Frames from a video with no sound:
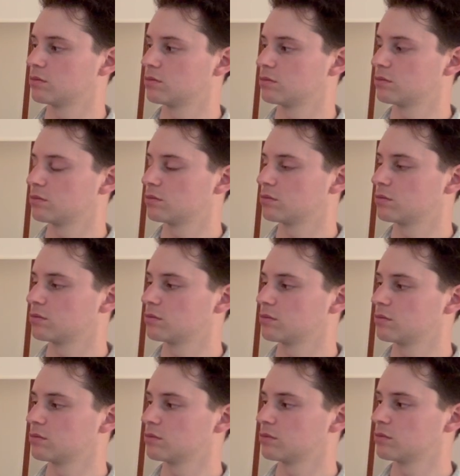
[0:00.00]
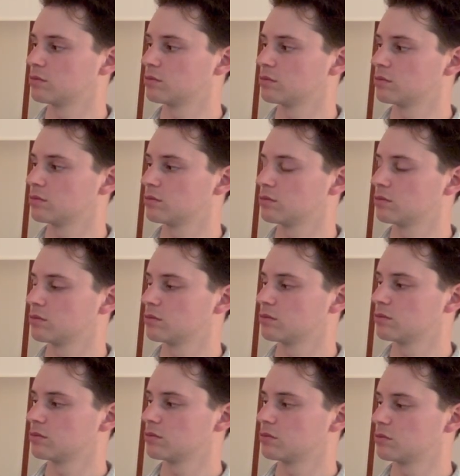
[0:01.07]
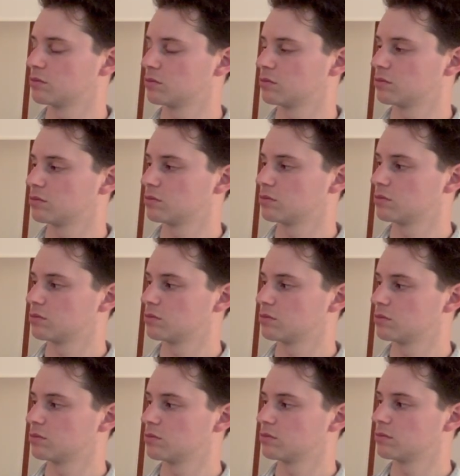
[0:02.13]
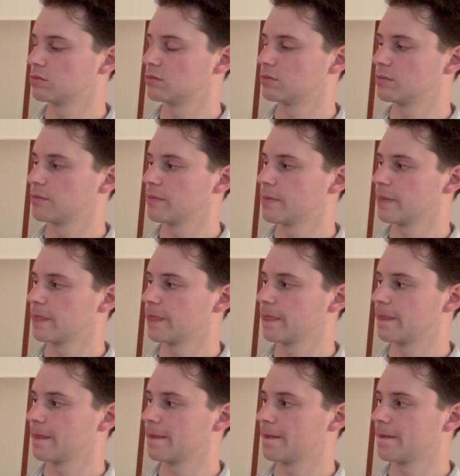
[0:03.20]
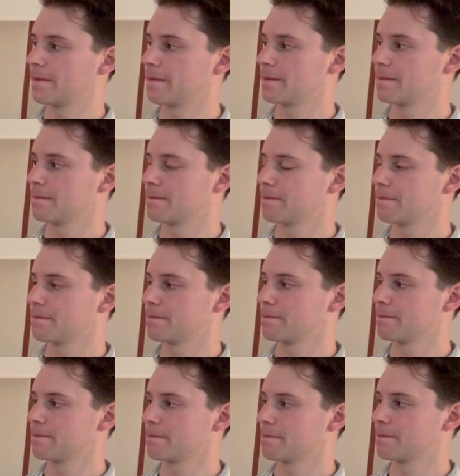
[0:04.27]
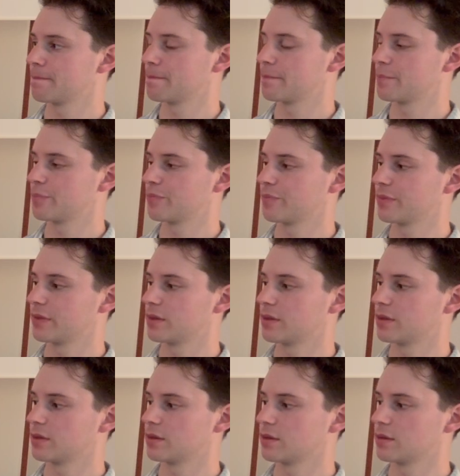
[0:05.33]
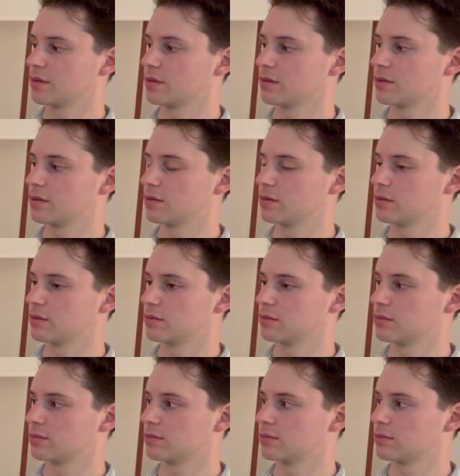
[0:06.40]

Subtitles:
The person shown says nothing.